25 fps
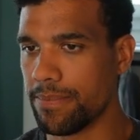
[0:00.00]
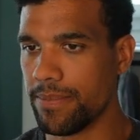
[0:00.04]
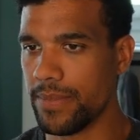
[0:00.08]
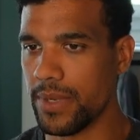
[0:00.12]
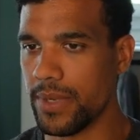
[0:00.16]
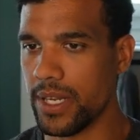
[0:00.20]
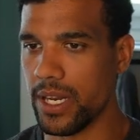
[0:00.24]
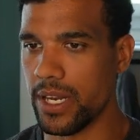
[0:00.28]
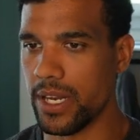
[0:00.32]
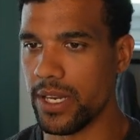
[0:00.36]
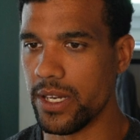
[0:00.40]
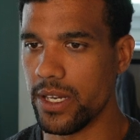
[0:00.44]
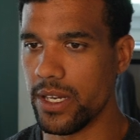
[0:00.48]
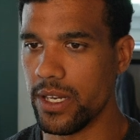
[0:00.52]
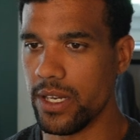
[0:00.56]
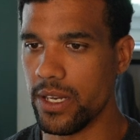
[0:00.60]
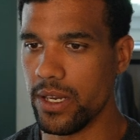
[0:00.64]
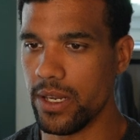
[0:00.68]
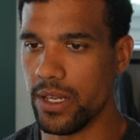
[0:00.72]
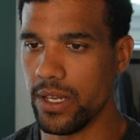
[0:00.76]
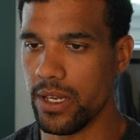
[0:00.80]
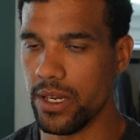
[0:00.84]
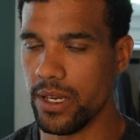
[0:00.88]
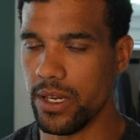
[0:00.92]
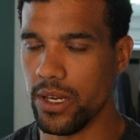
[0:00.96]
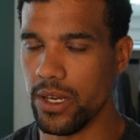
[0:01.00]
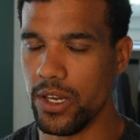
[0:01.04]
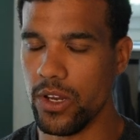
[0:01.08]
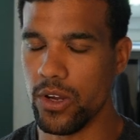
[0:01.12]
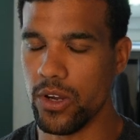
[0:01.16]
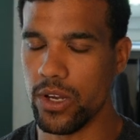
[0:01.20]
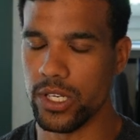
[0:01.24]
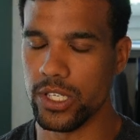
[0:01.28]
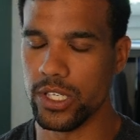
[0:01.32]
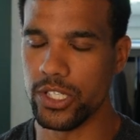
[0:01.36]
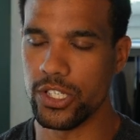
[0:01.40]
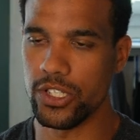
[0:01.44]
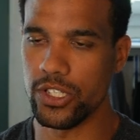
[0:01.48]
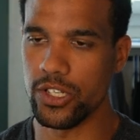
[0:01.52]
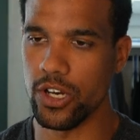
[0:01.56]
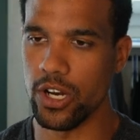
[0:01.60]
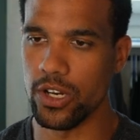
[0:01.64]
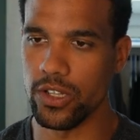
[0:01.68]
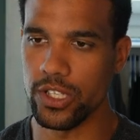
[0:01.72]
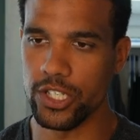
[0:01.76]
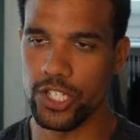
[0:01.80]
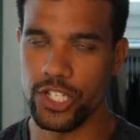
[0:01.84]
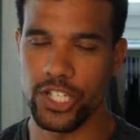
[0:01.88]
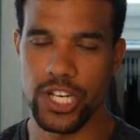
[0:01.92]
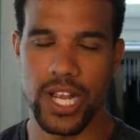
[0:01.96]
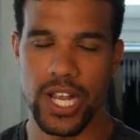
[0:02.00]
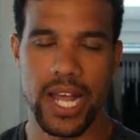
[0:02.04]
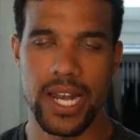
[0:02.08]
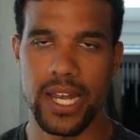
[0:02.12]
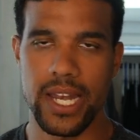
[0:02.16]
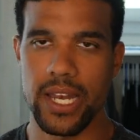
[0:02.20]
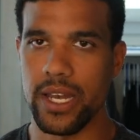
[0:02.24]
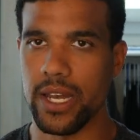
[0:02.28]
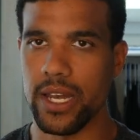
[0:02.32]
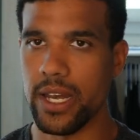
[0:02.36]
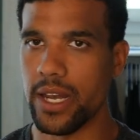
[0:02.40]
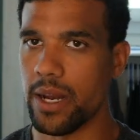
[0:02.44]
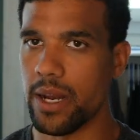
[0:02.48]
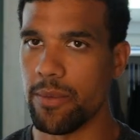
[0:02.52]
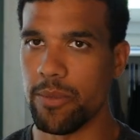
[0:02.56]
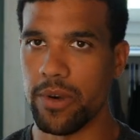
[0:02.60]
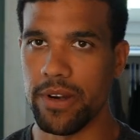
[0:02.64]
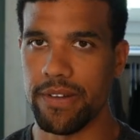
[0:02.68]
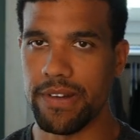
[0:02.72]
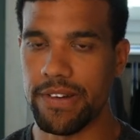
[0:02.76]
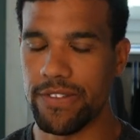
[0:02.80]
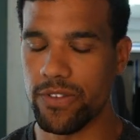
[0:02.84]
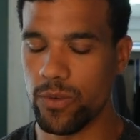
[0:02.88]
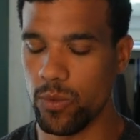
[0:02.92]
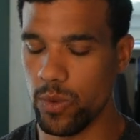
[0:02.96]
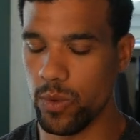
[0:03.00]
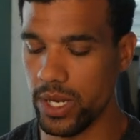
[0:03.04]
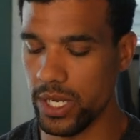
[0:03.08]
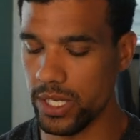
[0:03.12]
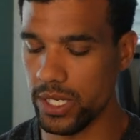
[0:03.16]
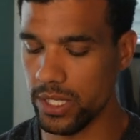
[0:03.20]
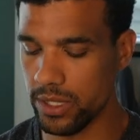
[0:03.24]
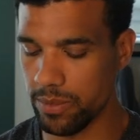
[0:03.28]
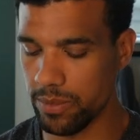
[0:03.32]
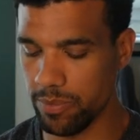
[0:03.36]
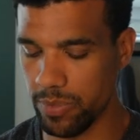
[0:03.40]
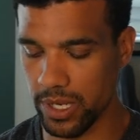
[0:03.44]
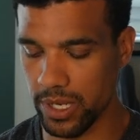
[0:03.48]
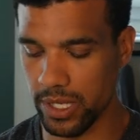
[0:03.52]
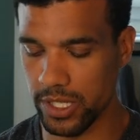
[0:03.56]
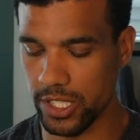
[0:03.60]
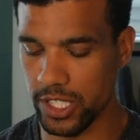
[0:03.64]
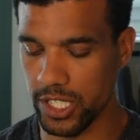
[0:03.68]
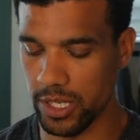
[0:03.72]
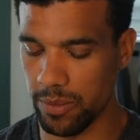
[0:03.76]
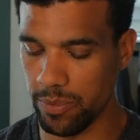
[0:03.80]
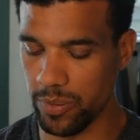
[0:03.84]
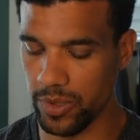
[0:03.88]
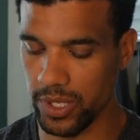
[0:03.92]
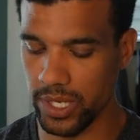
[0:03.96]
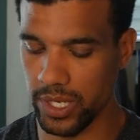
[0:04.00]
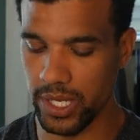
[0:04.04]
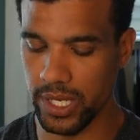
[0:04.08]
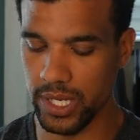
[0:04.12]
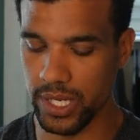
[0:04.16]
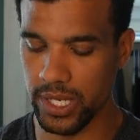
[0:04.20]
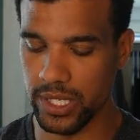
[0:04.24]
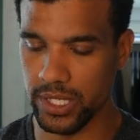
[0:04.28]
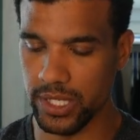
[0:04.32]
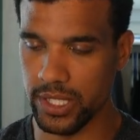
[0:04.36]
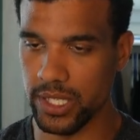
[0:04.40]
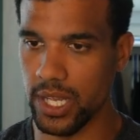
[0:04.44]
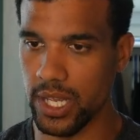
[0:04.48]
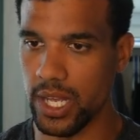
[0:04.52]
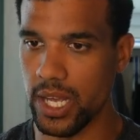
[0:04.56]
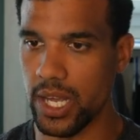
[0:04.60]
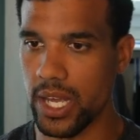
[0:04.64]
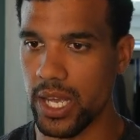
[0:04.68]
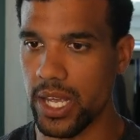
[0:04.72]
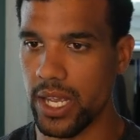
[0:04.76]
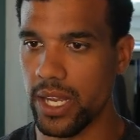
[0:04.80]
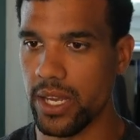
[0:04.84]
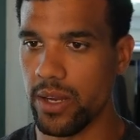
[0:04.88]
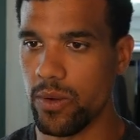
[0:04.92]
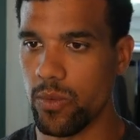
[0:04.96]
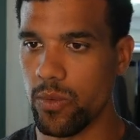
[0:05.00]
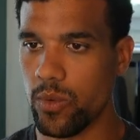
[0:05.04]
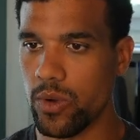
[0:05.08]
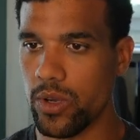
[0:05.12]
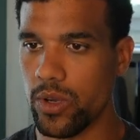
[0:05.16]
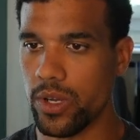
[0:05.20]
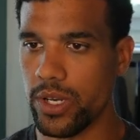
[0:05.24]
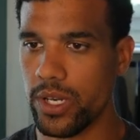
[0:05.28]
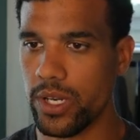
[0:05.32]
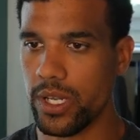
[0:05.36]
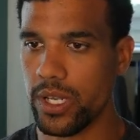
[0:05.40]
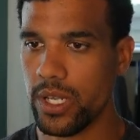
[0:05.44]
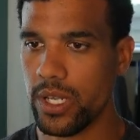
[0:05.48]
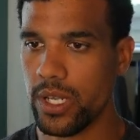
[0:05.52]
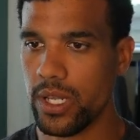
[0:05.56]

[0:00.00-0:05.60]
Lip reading: And you can start this chat in a number of different ways, but simply is, I would